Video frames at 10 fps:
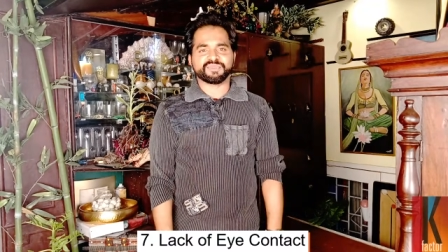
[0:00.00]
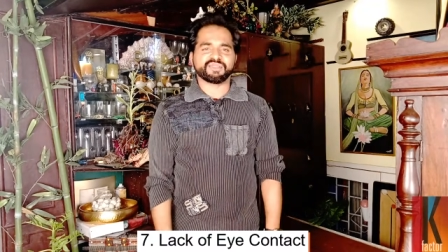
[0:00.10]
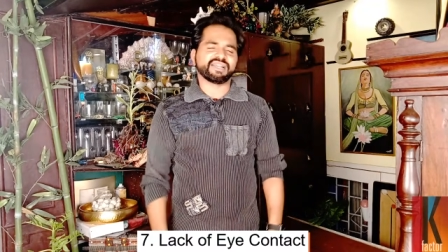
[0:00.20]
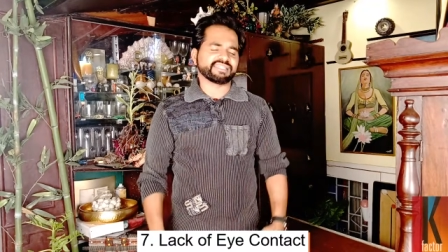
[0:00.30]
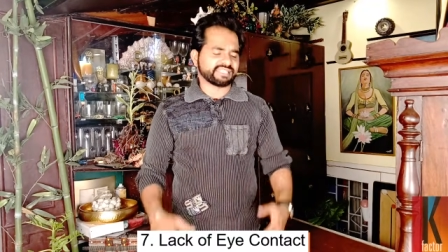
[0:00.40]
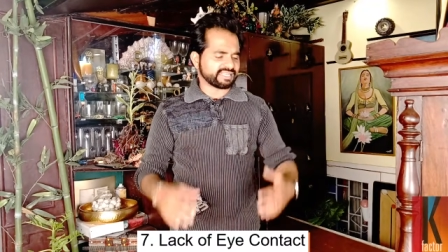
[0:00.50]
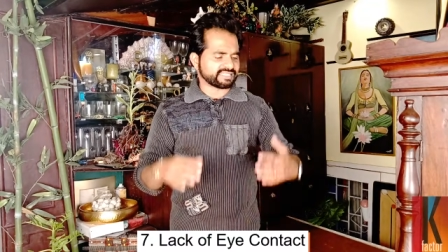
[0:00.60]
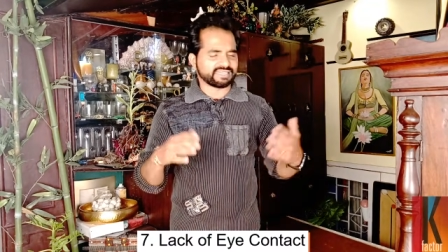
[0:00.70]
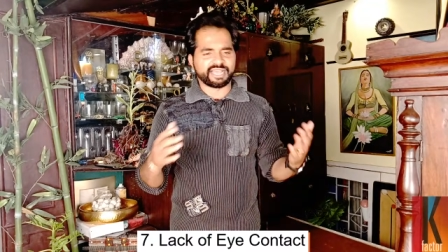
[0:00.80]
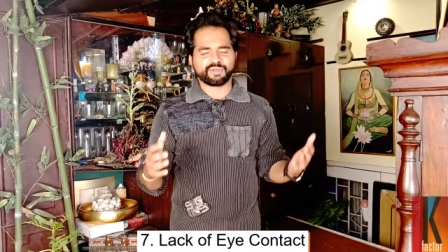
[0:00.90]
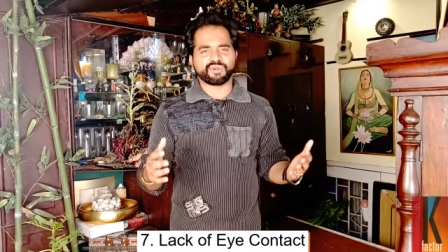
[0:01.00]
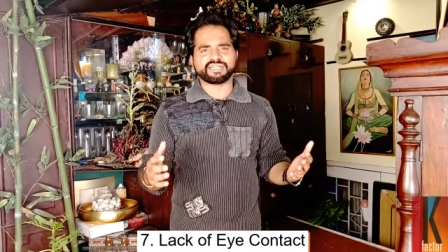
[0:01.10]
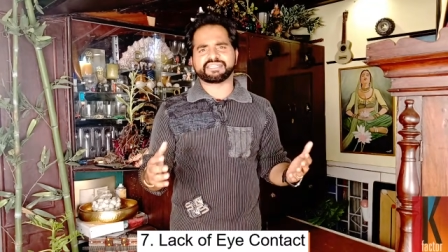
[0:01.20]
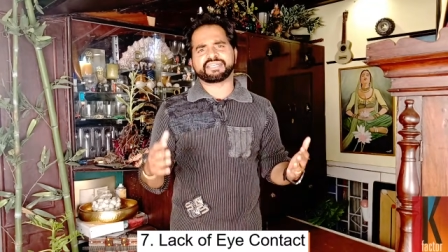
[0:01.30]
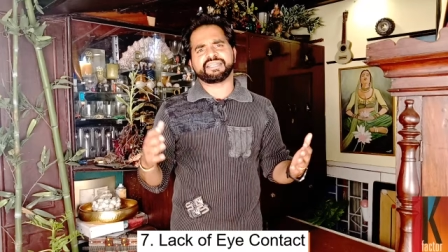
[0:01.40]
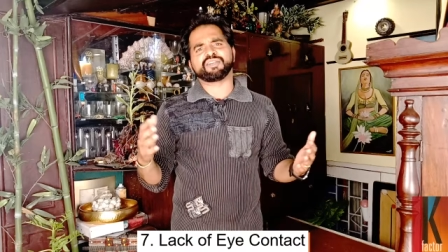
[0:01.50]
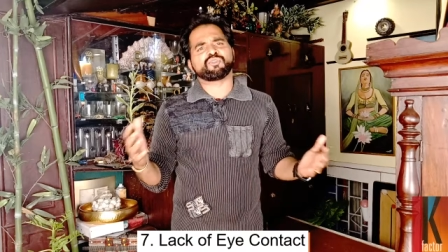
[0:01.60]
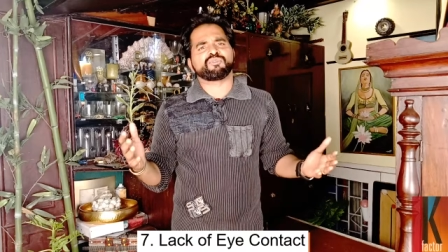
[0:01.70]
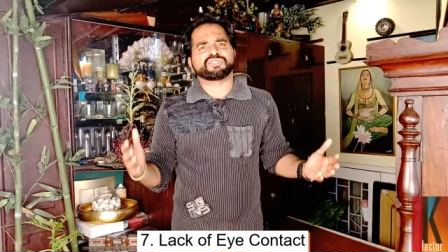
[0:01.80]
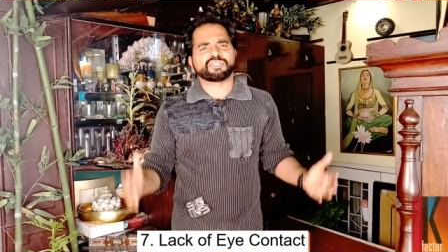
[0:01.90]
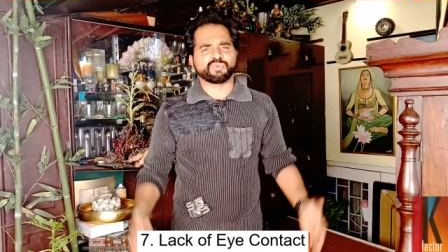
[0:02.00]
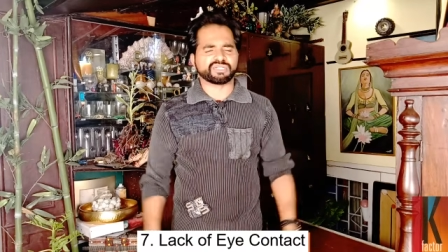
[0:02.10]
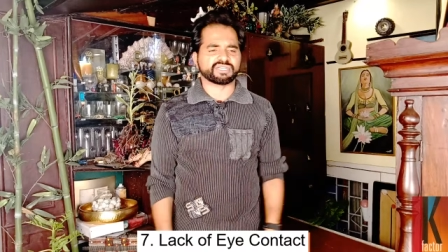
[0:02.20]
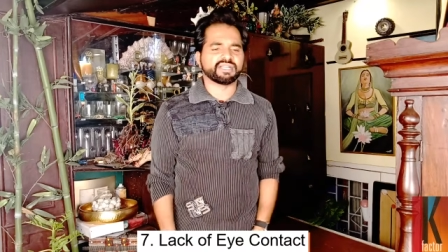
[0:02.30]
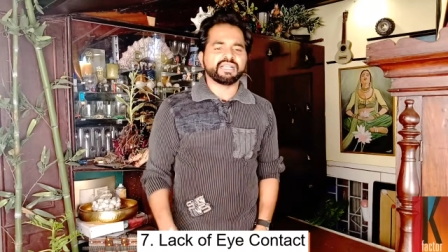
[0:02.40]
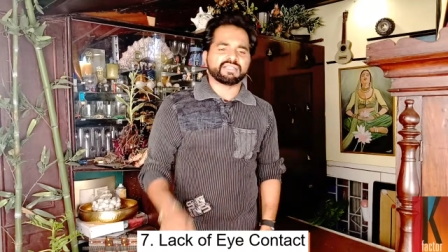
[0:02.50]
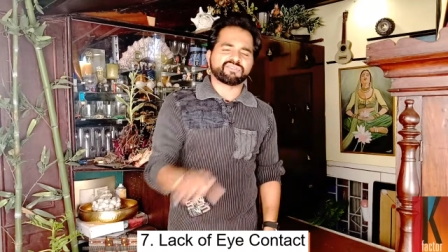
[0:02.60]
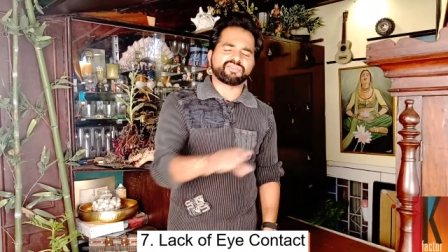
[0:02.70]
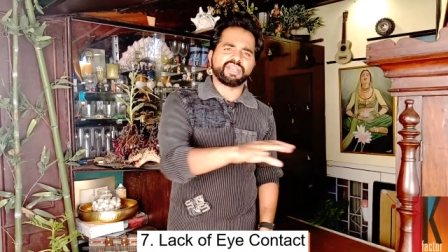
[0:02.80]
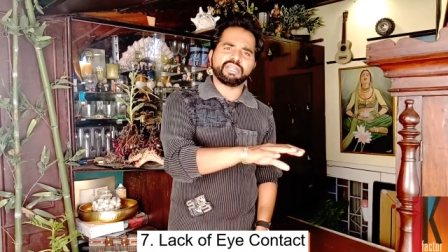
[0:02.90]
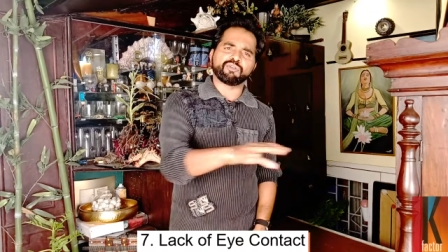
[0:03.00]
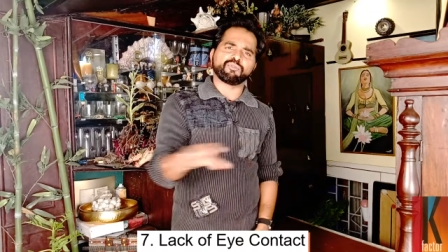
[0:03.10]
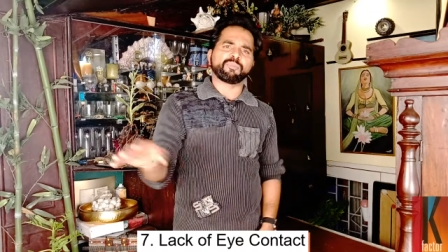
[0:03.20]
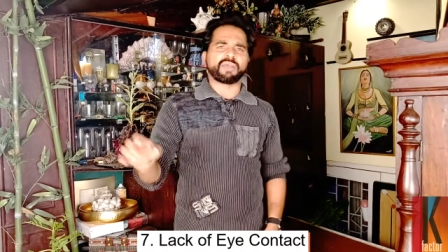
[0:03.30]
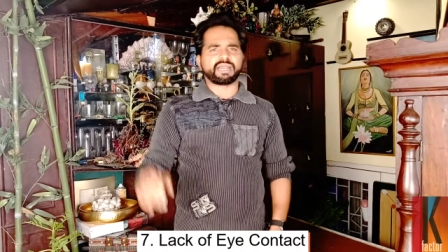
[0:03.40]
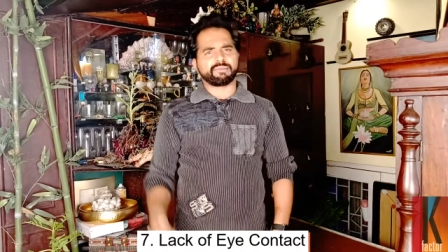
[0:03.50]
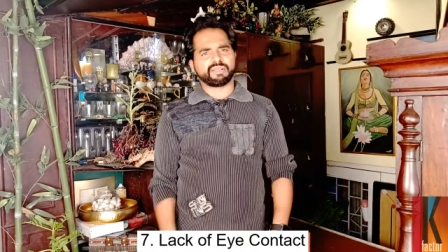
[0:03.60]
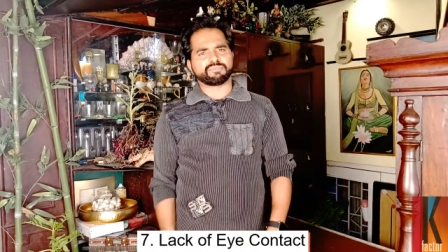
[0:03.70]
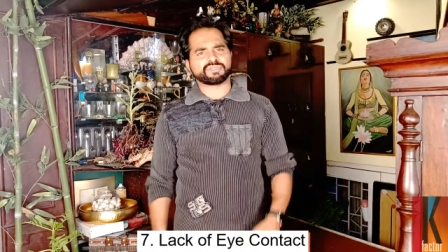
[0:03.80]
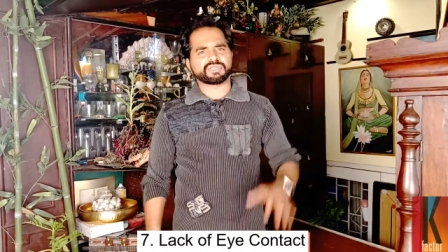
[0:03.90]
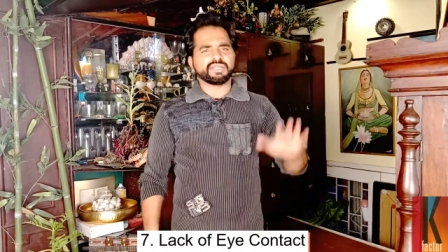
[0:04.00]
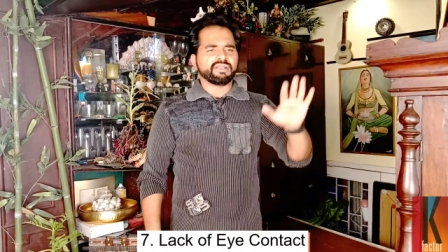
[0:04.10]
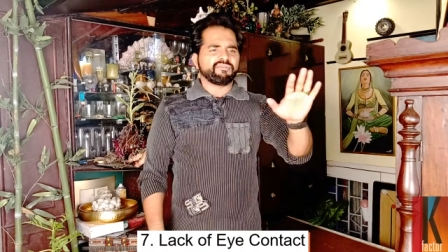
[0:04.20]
Now let's take a scenario. Let's take the interview situation. There are 3 interview panel members.